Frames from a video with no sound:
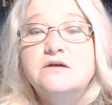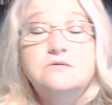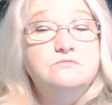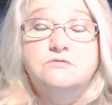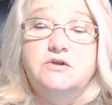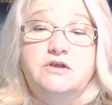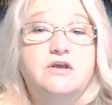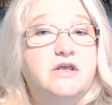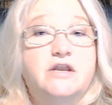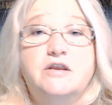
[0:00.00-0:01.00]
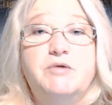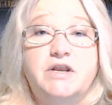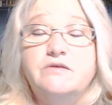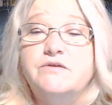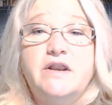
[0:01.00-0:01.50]

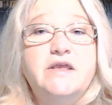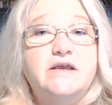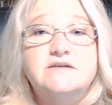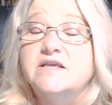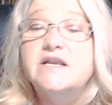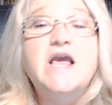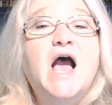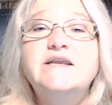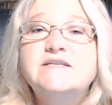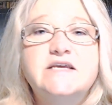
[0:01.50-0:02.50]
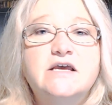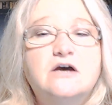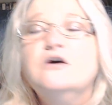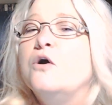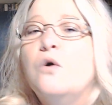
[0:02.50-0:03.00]
anybody that has any
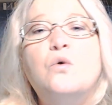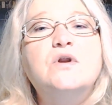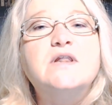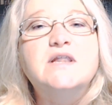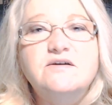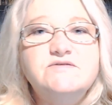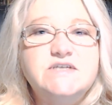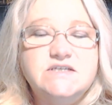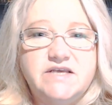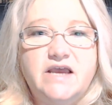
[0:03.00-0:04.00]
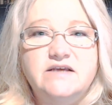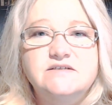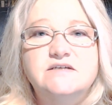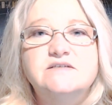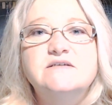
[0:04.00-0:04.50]
idea or lives in
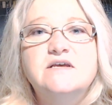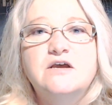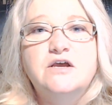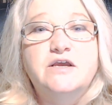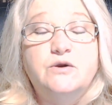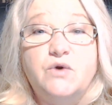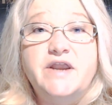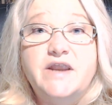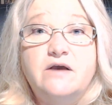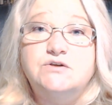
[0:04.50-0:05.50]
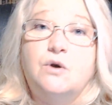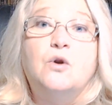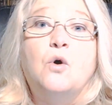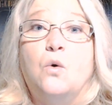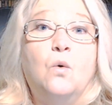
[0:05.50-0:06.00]
Texas, right now is going,
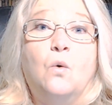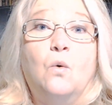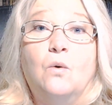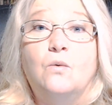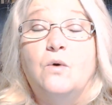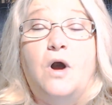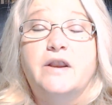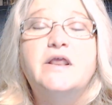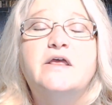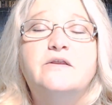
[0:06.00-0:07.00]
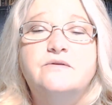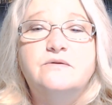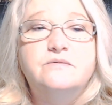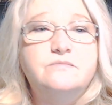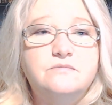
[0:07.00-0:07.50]
and
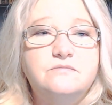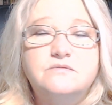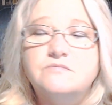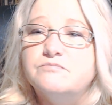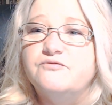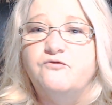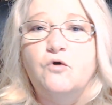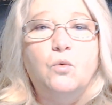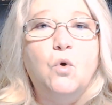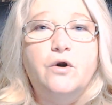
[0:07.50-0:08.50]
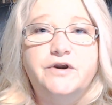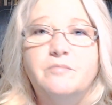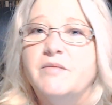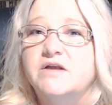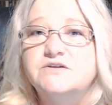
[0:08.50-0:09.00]
forewarned, I'm
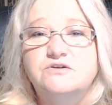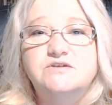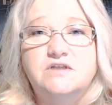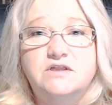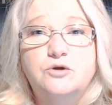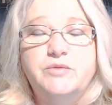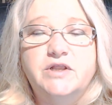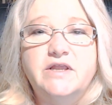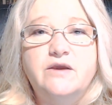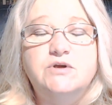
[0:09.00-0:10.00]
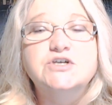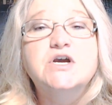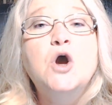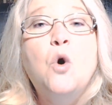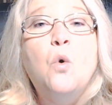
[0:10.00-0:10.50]
about to use a little bit of language,
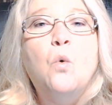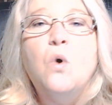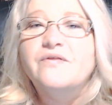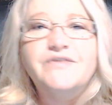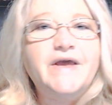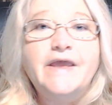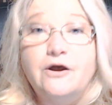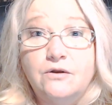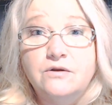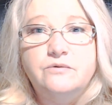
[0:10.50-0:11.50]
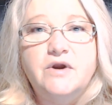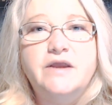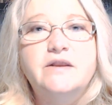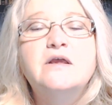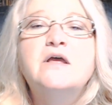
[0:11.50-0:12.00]
what the hell,
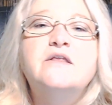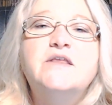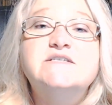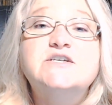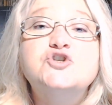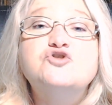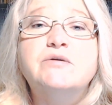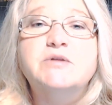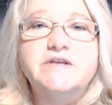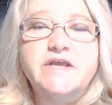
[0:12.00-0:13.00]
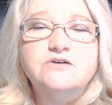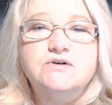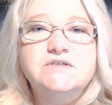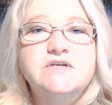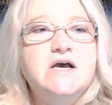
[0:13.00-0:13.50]
right? It's extremely
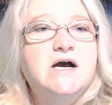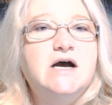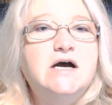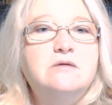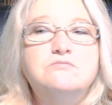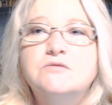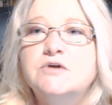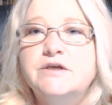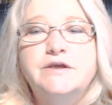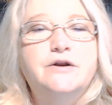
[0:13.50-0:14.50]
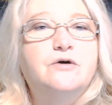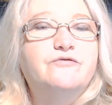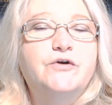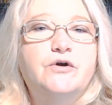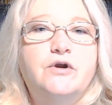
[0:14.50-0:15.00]
dangerous. If
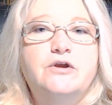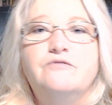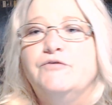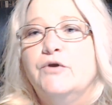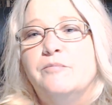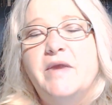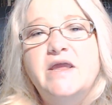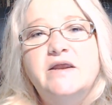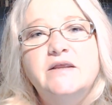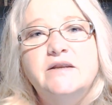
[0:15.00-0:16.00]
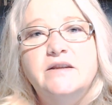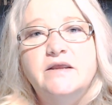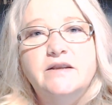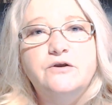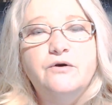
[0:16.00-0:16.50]
you're a man
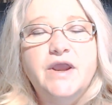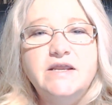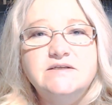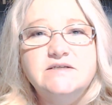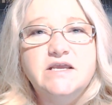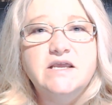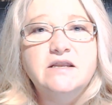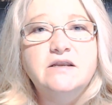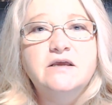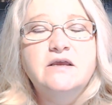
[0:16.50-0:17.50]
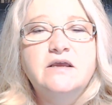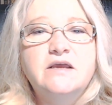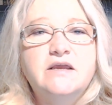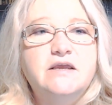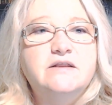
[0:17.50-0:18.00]
and you're 18
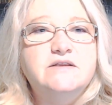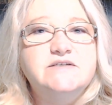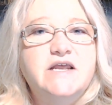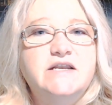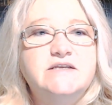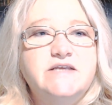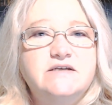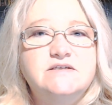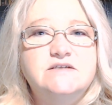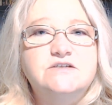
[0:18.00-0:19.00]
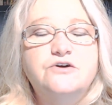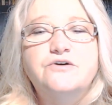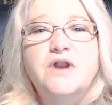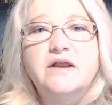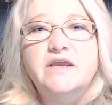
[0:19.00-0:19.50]
in the state of Texas and you're
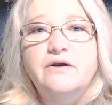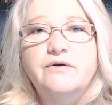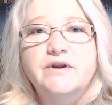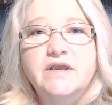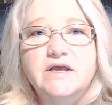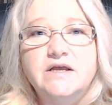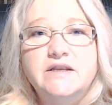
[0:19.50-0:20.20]
not carrying a gun,